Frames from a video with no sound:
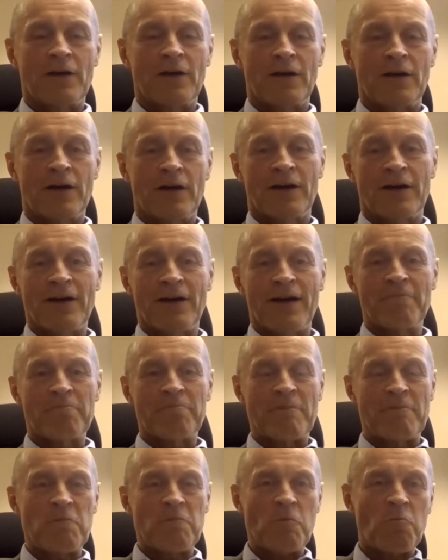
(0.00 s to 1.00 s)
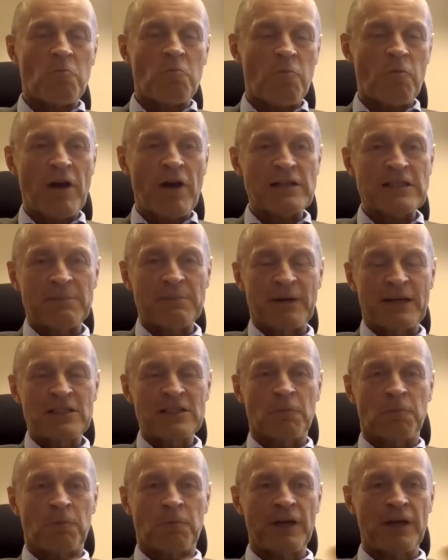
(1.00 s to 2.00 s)
as I
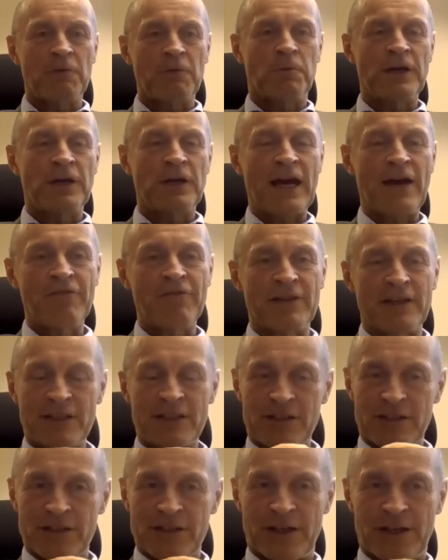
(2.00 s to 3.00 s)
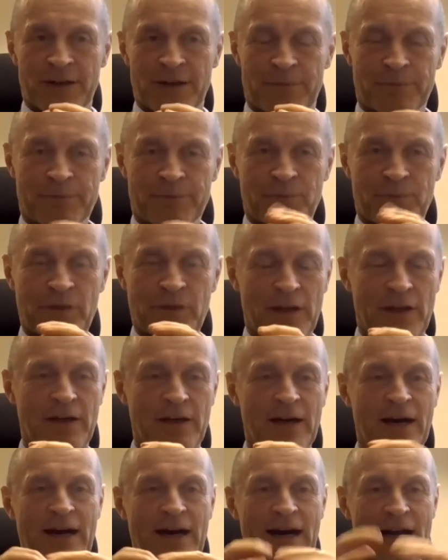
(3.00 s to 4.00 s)
mentioned, we have this
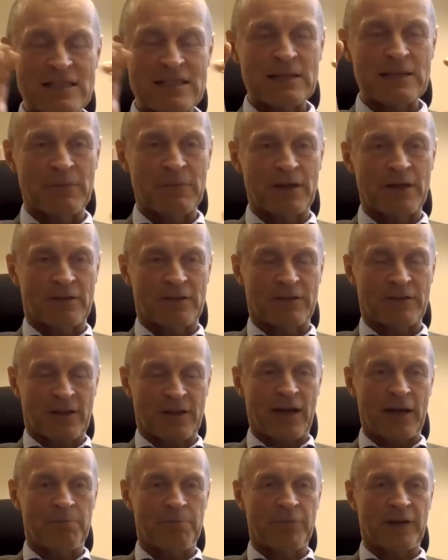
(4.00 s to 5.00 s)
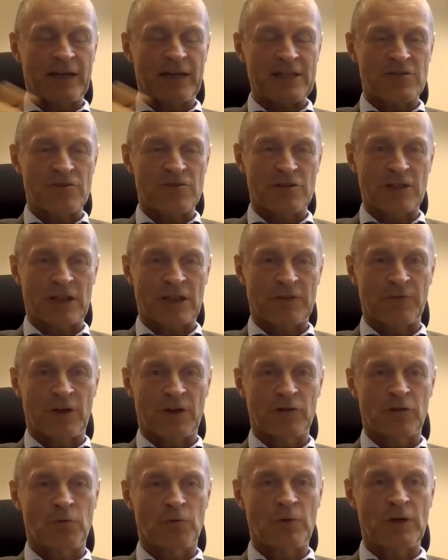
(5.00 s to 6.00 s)
Alzheimer type research that we
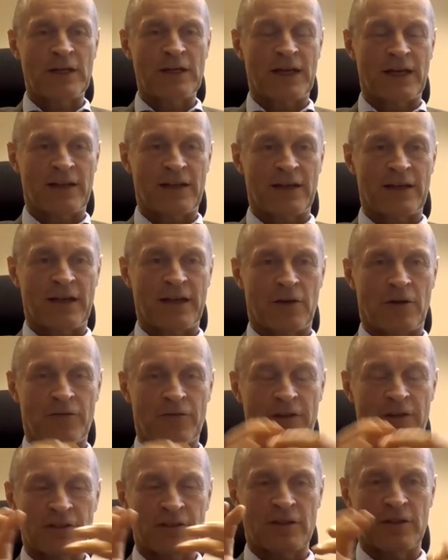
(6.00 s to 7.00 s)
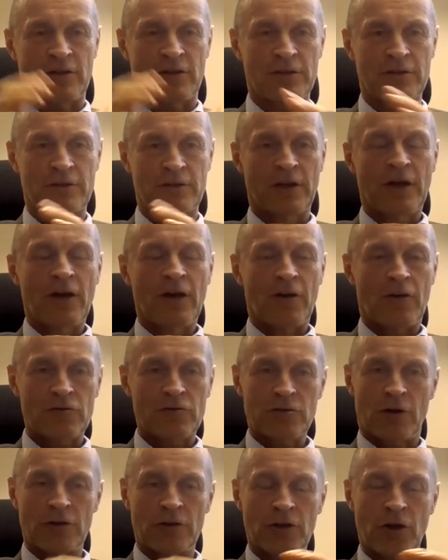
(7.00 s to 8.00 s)
are doing, and I know there's a lot
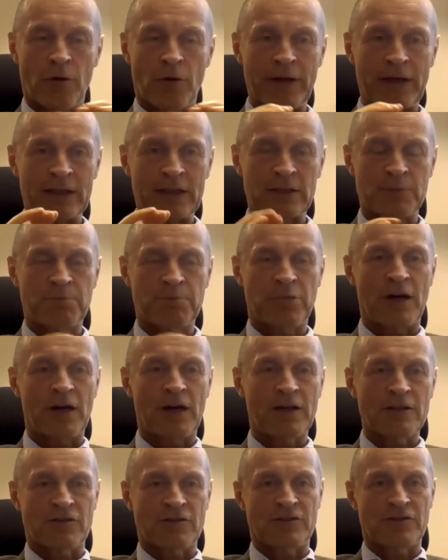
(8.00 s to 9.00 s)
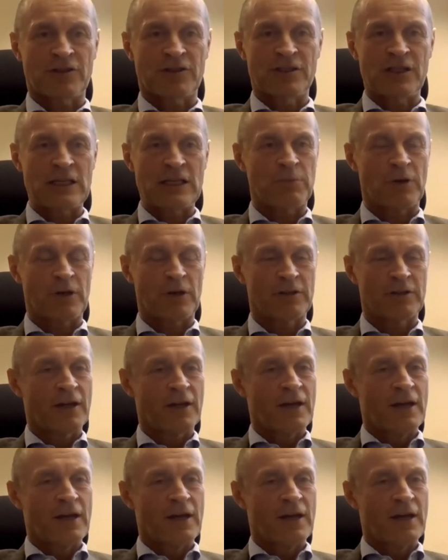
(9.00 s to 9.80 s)
also ongoing in the Parkinson's disease, but